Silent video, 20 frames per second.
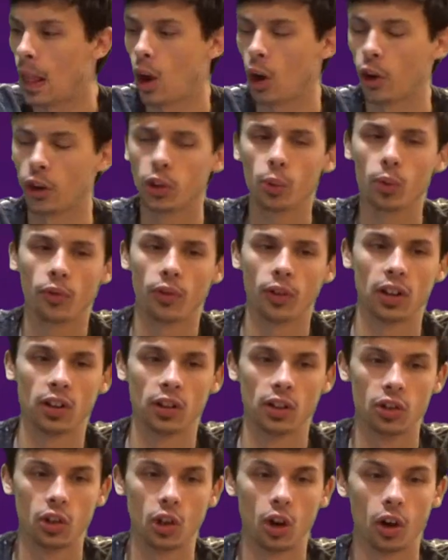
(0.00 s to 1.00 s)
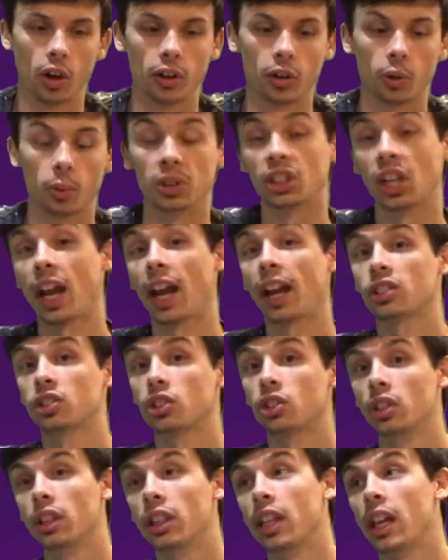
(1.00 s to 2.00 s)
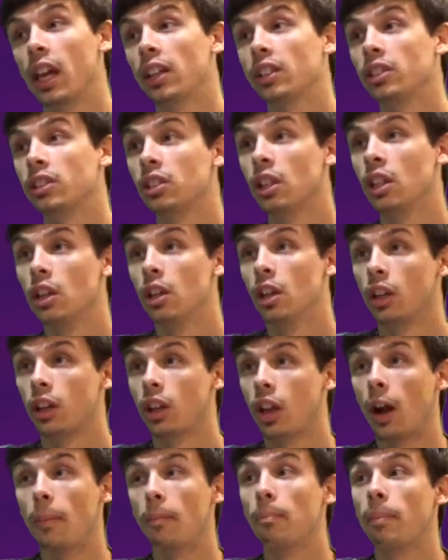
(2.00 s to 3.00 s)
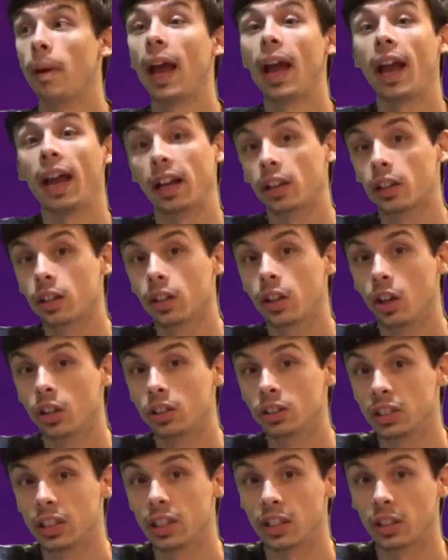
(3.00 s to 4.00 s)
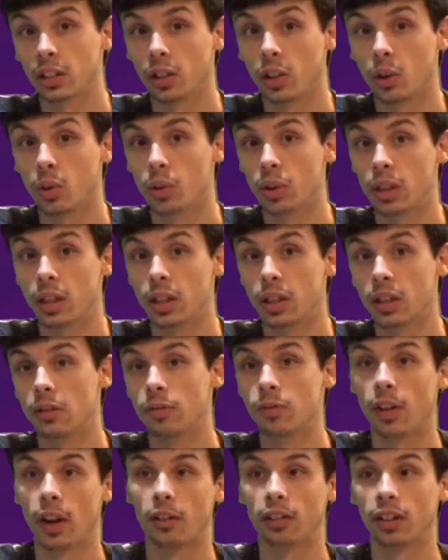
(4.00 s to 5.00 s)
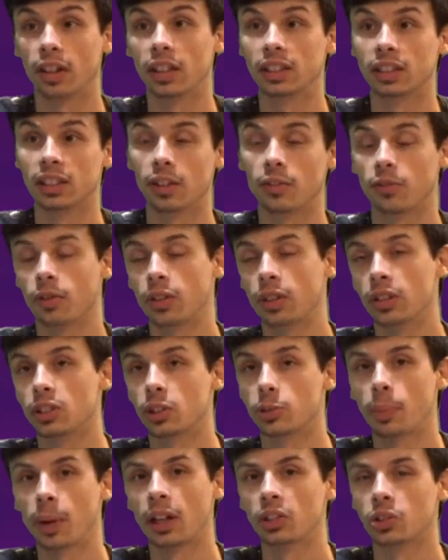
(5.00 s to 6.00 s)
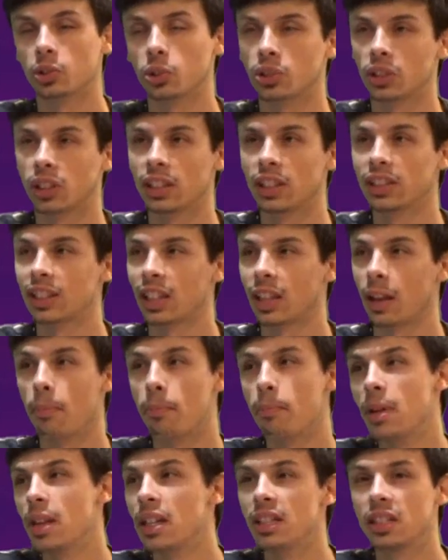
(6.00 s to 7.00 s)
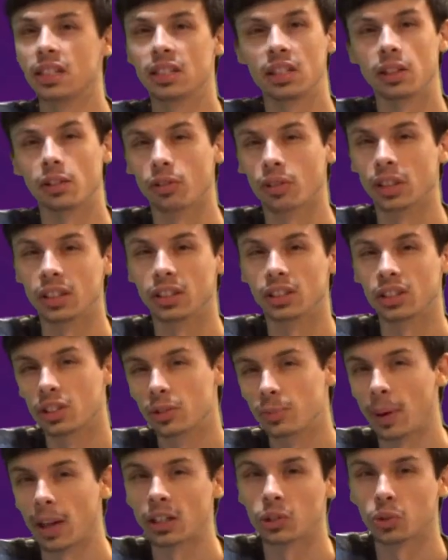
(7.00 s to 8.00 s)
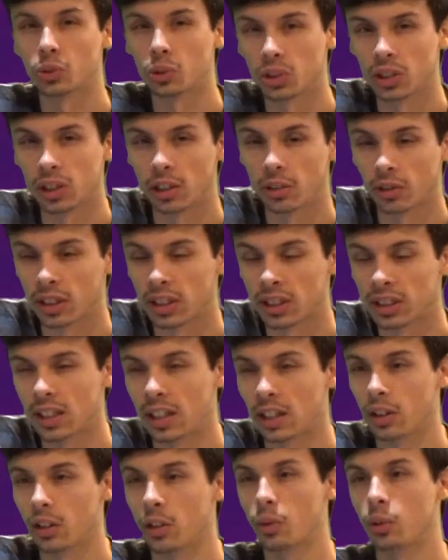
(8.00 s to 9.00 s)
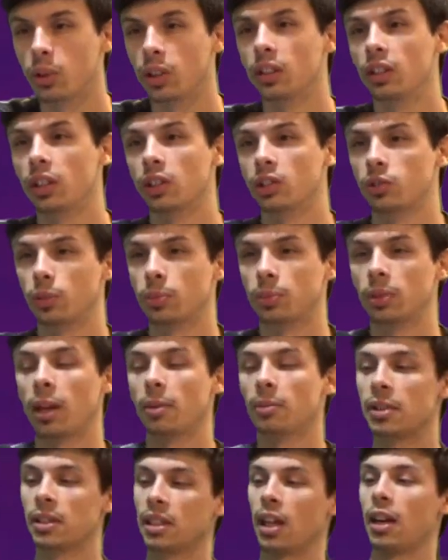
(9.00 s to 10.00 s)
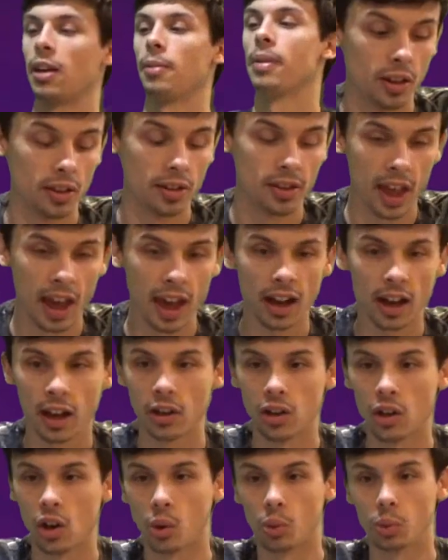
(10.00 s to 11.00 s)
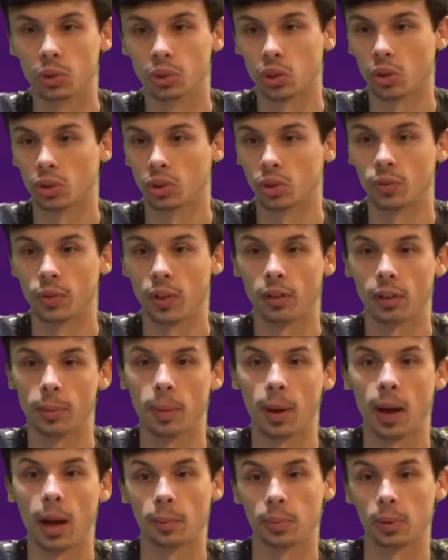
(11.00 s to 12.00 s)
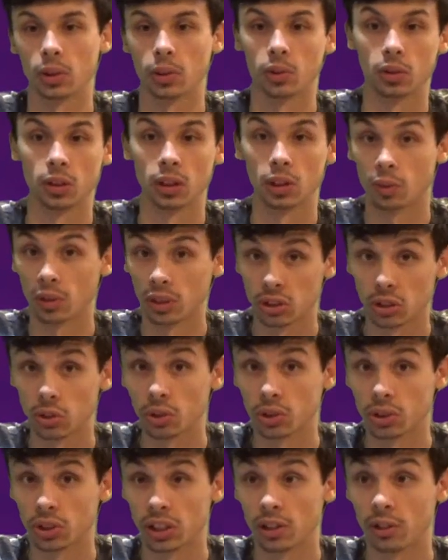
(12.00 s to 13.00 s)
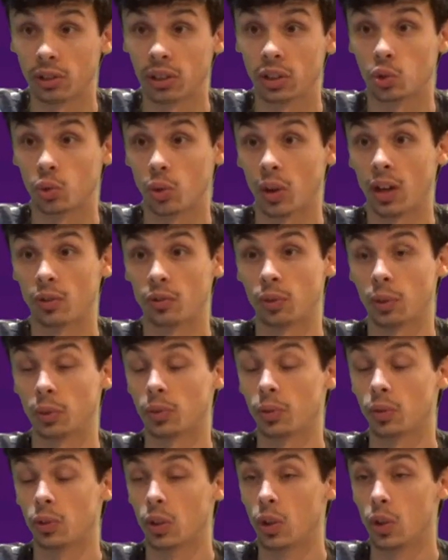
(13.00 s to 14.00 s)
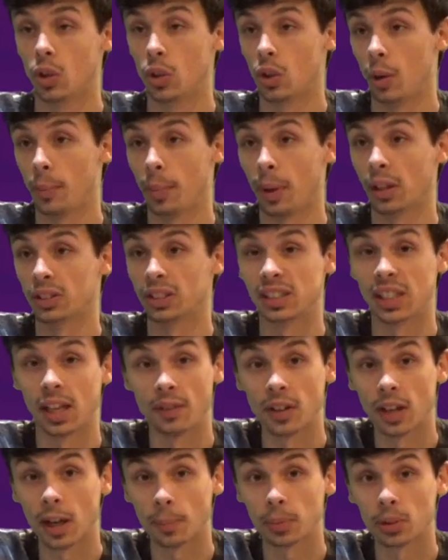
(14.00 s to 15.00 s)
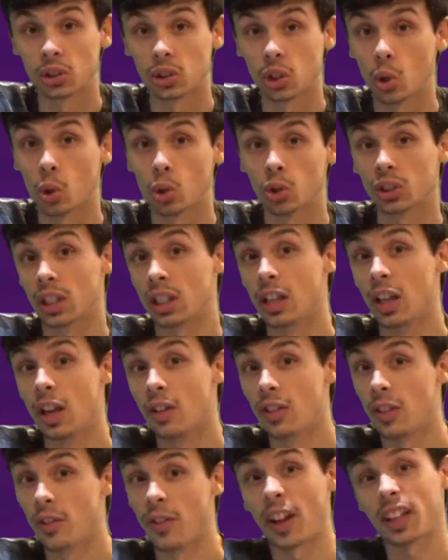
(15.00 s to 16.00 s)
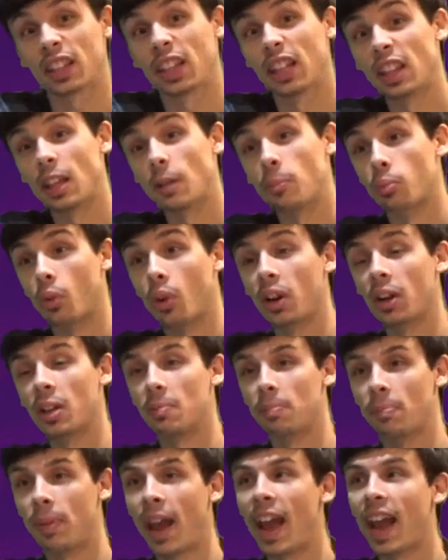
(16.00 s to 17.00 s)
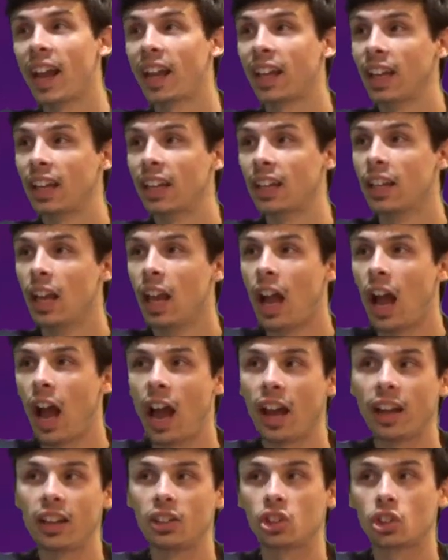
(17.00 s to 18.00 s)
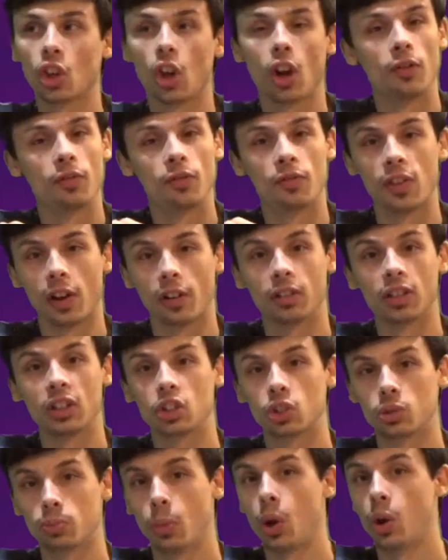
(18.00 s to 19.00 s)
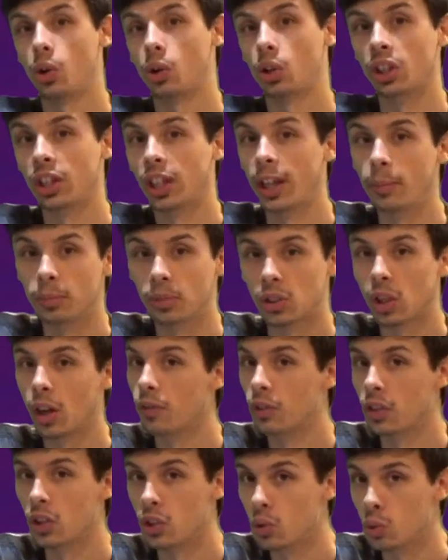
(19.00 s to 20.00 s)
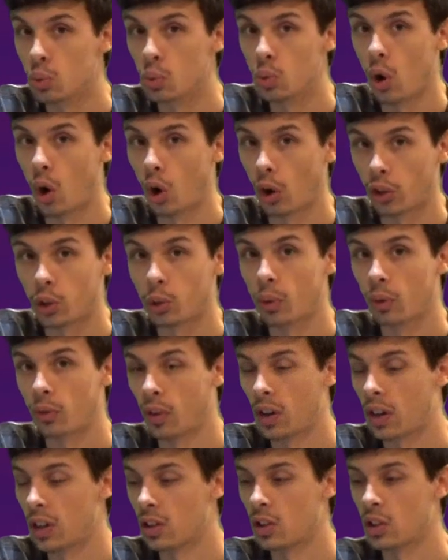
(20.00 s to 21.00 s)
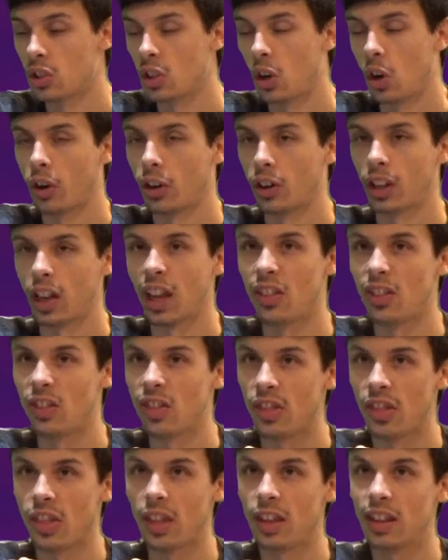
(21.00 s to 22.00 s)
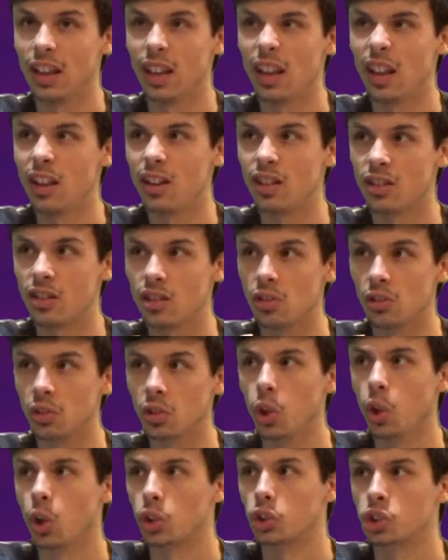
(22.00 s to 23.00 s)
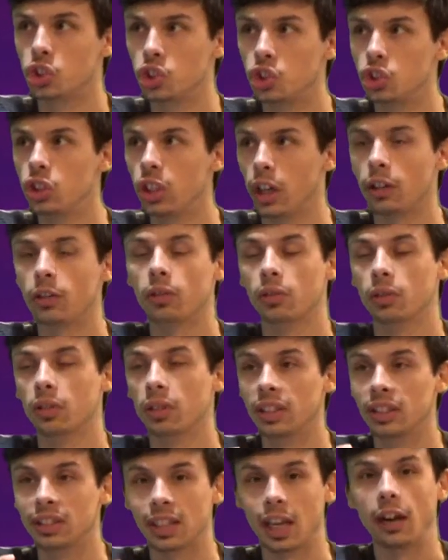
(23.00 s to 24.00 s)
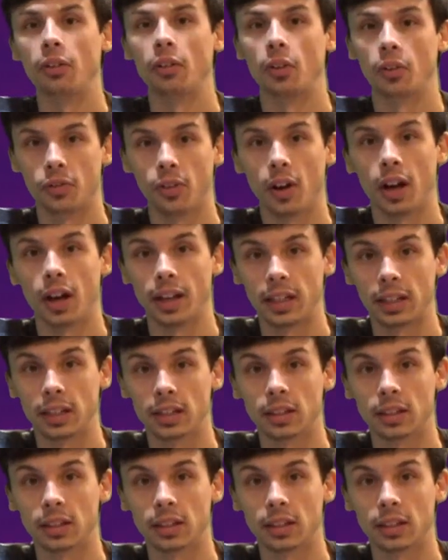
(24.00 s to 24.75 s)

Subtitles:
Are You Afraid of the Dark, which actually has come back onto Nickelodeon in various different specials. It's like a mini-series, special series Nickelodeon does from time to time. That, I know, was also very popular. The original series ran for about 7 episodes, and the fact that they brought it back, and I saw a very small glimpse of the new Are You Afraid of the Dark, and it looks generally terrifying.